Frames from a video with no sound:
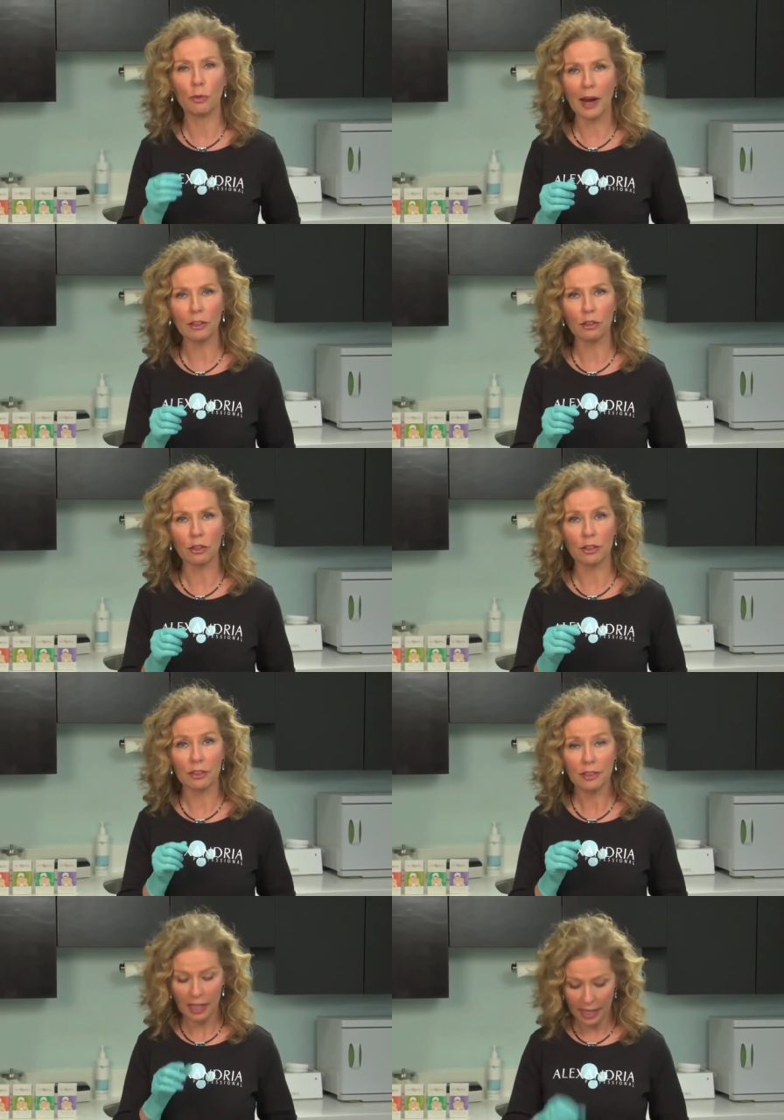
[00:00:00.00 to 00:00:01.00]
granular,
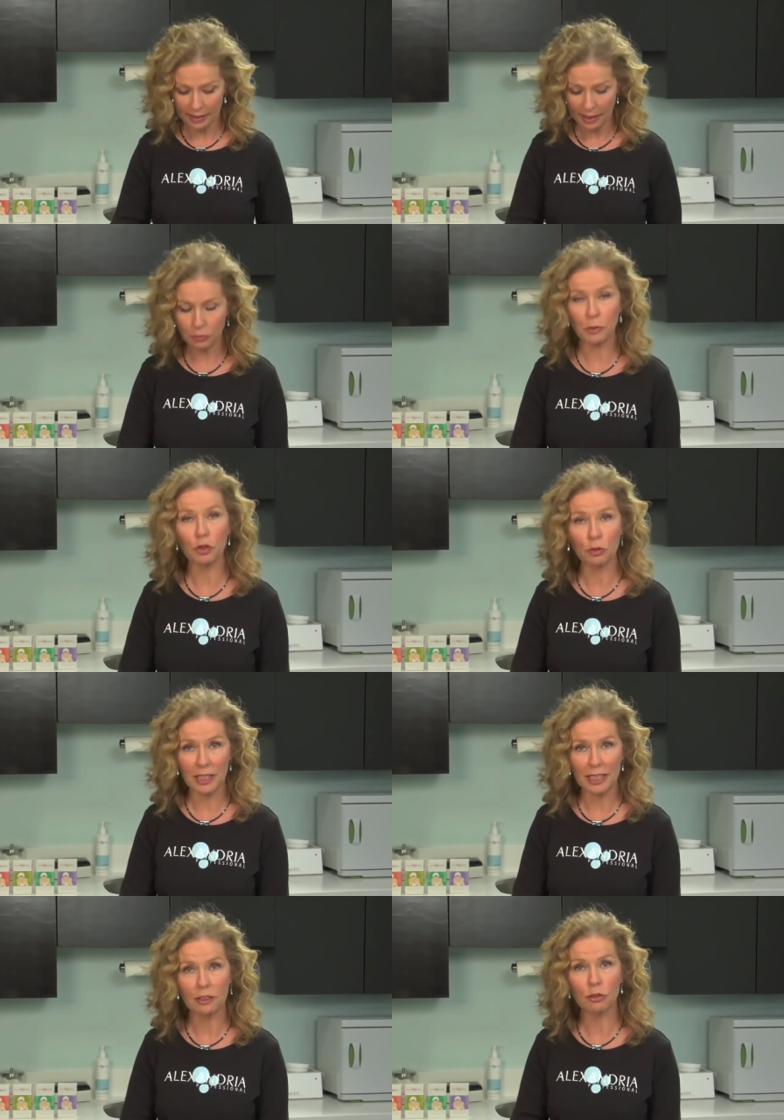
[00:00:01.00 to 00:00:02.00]
and that's what you
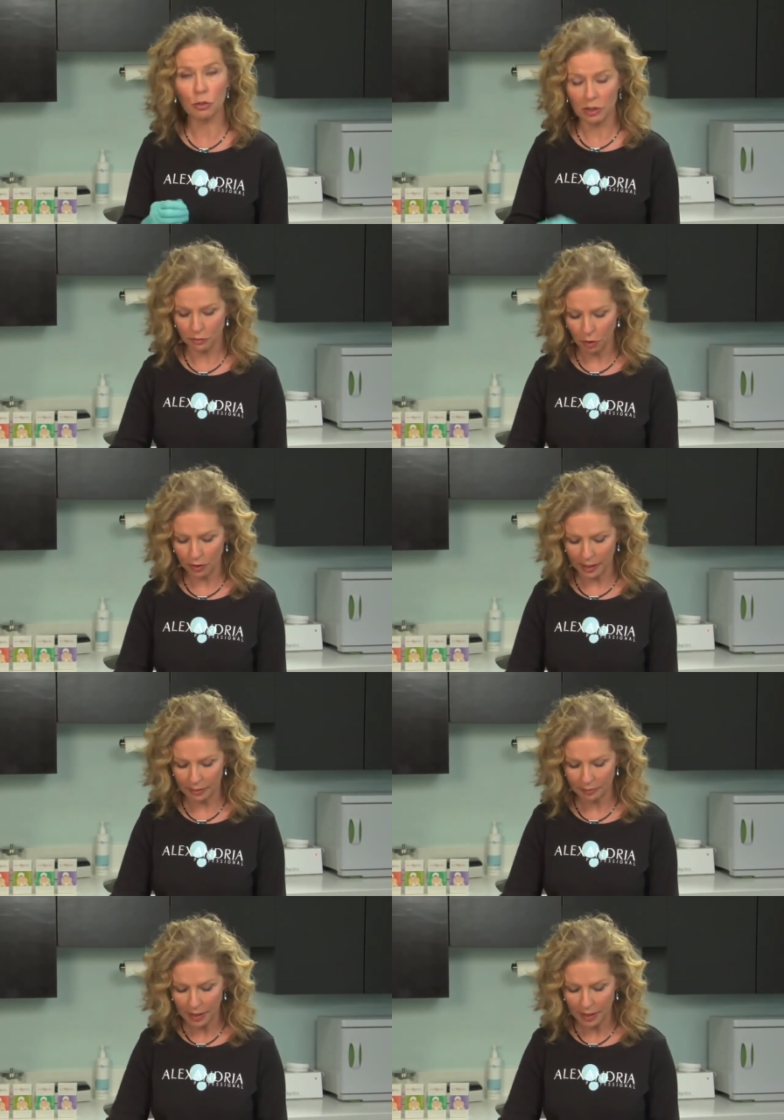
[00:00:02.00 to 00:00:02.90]
need to exfoliate.